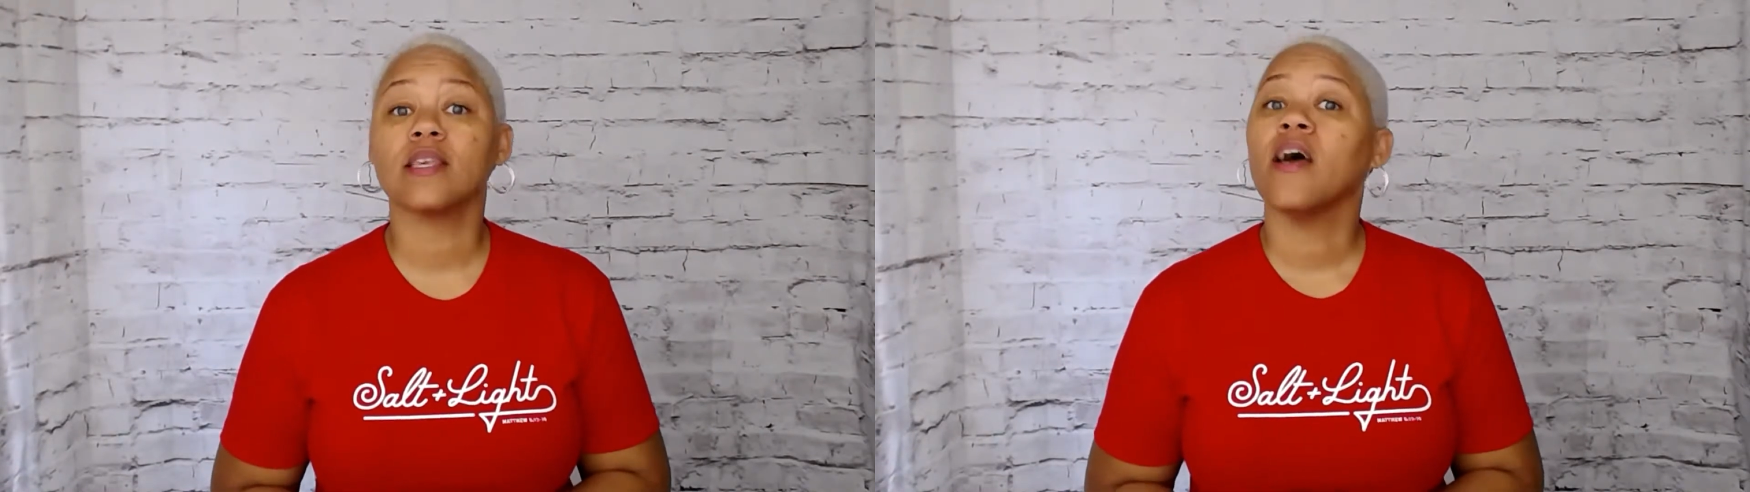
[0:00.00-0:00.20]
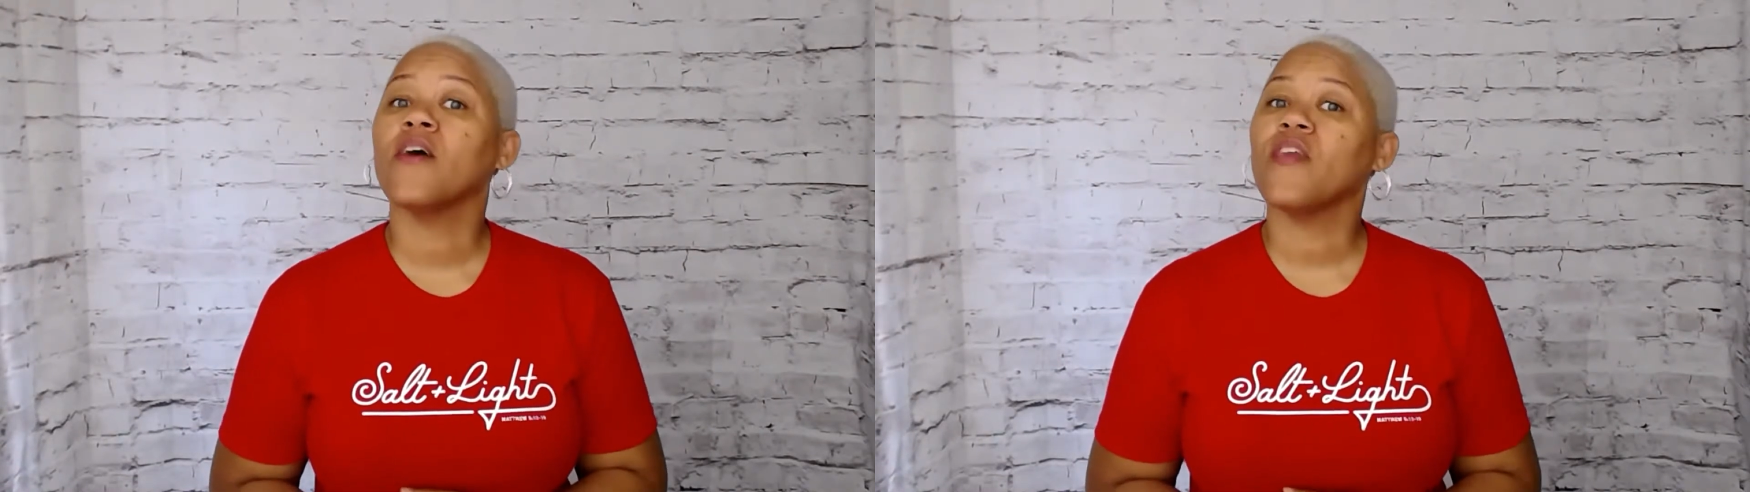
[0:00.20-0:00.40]

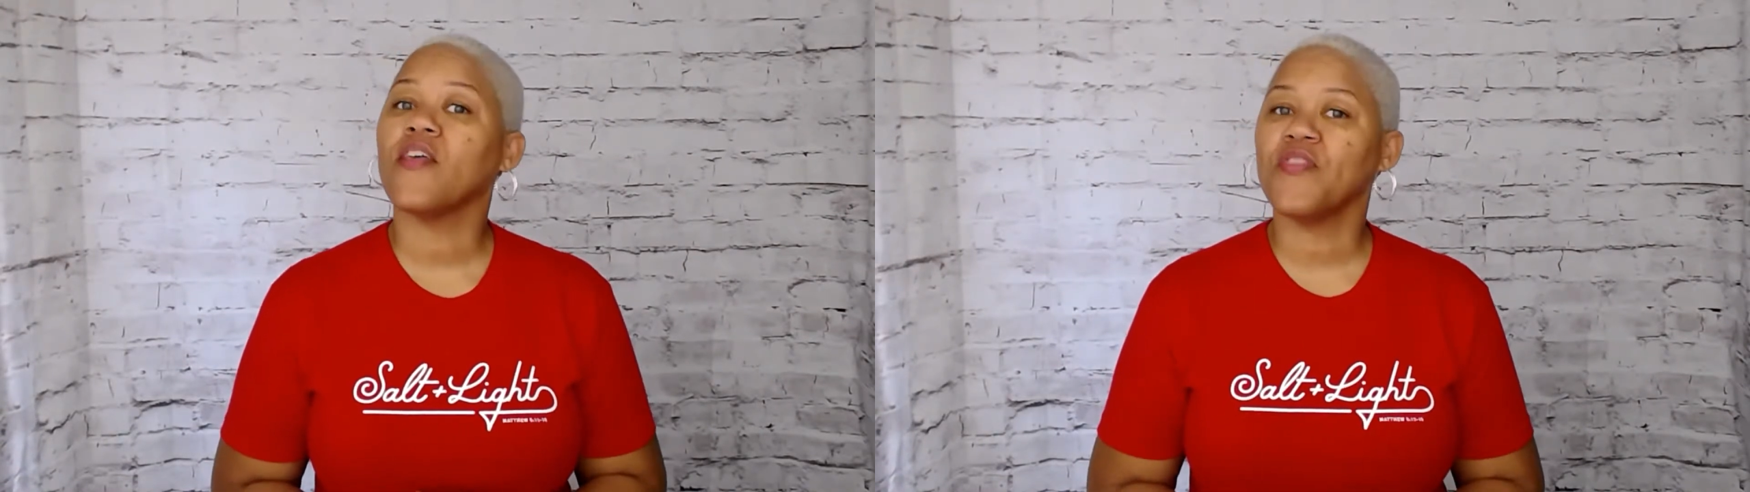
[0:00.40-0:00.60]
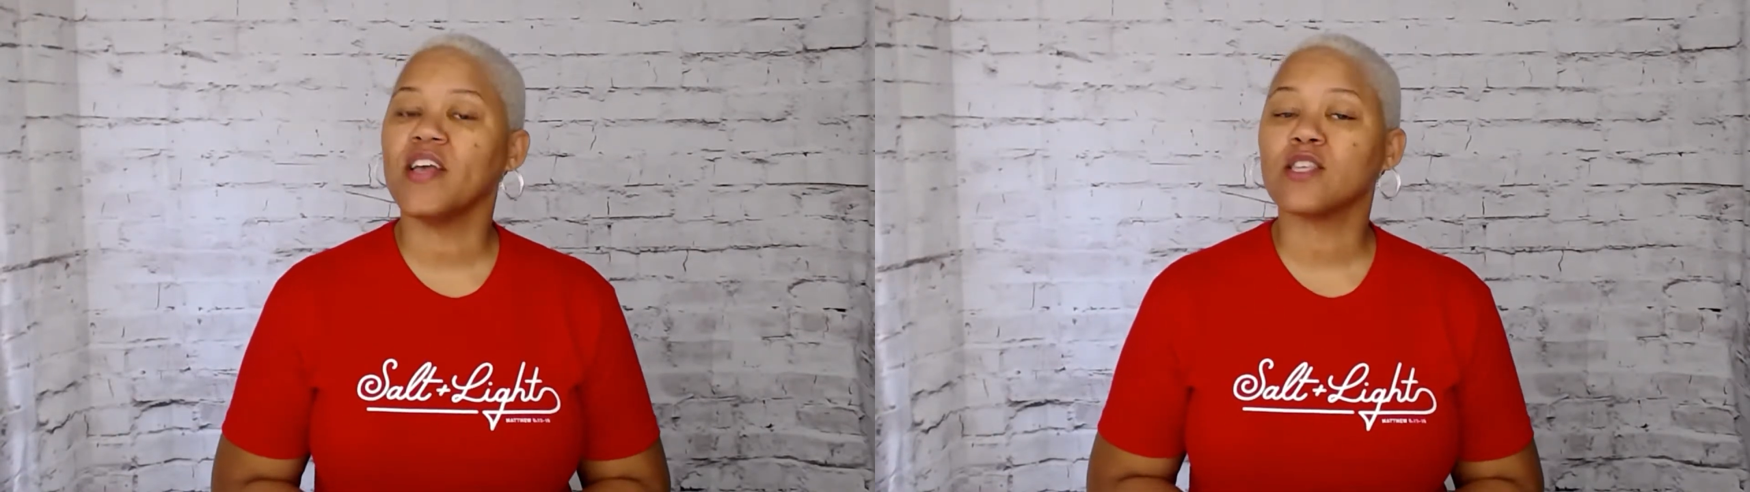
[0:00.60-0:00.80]
that
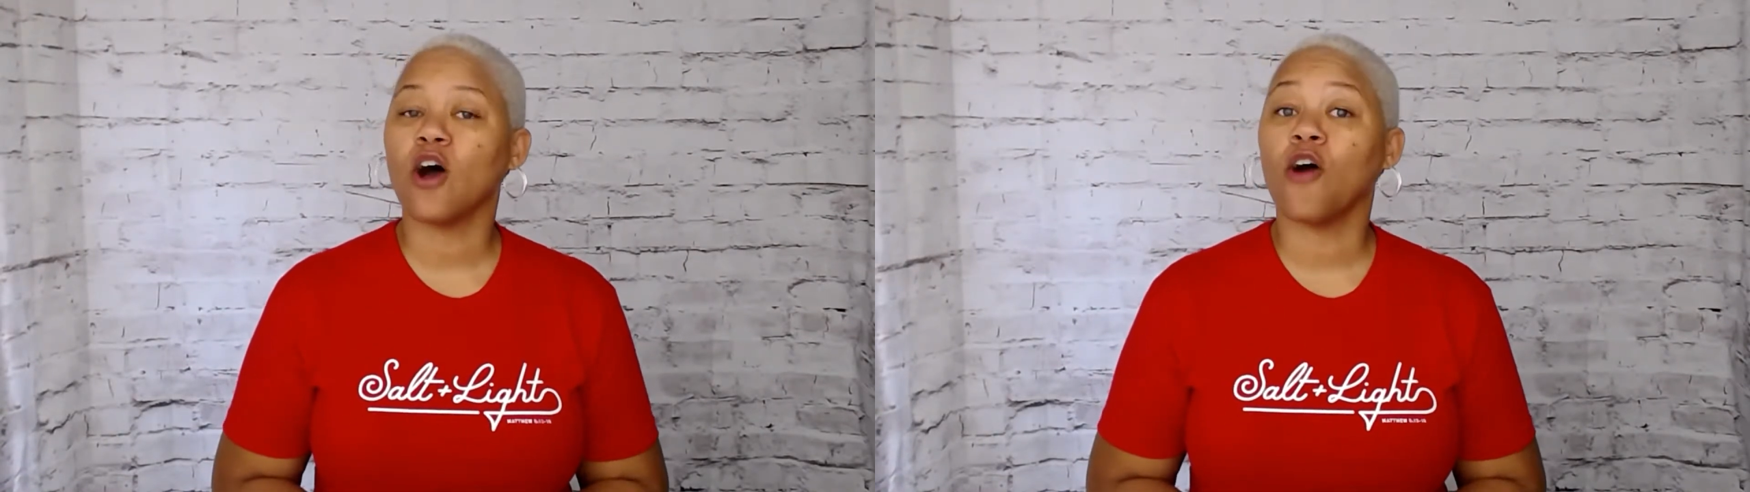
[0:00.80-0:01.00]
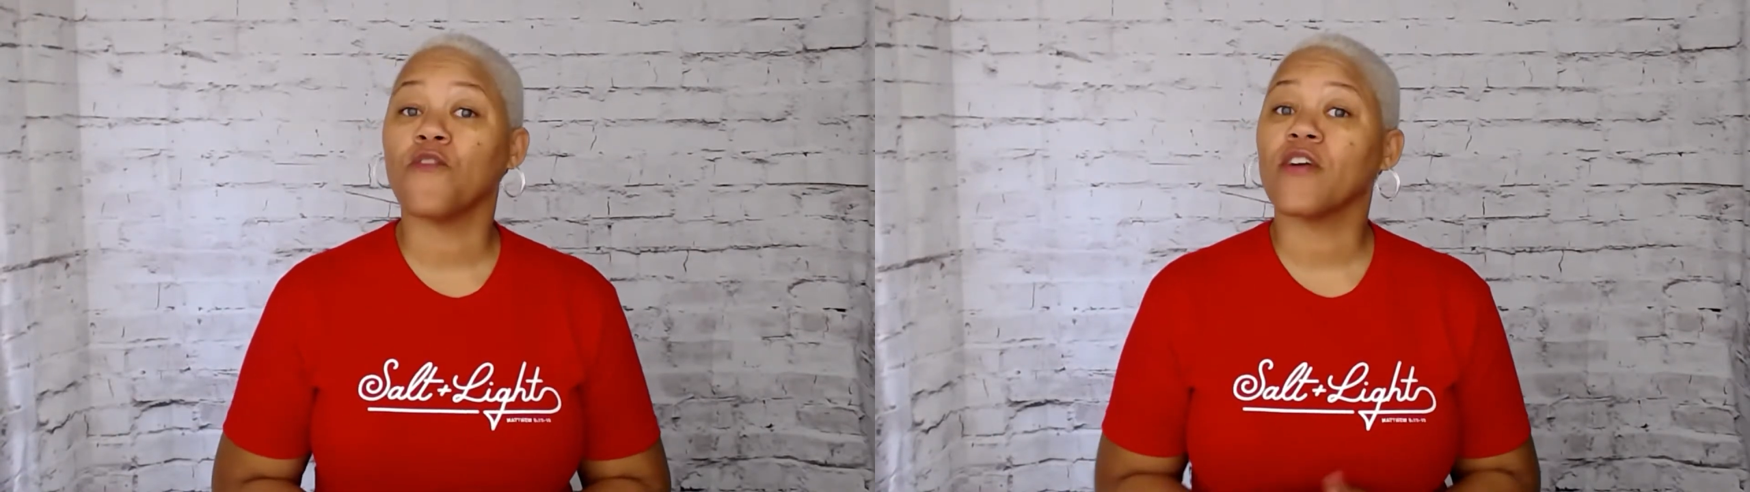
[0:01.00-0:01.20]
this offer